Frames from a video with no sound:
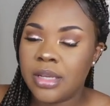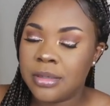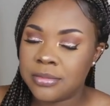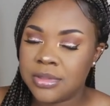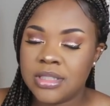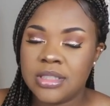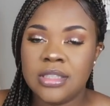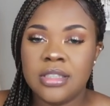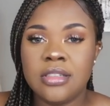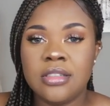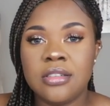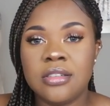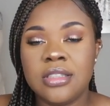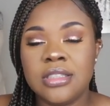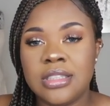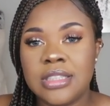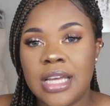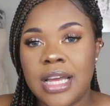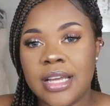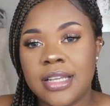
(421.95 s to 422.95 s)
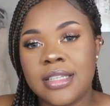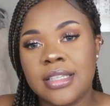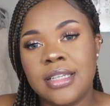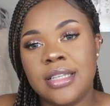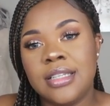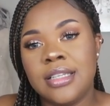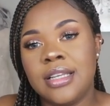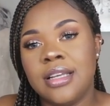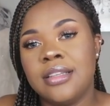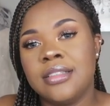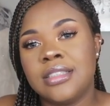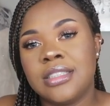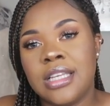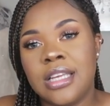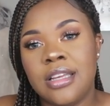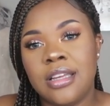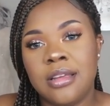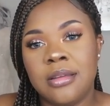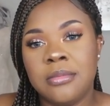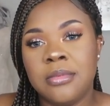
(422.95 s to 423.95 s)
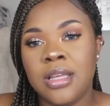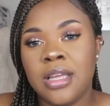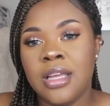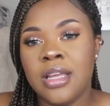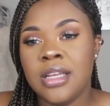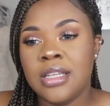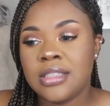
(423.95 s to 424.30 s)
I'm still exactly in the same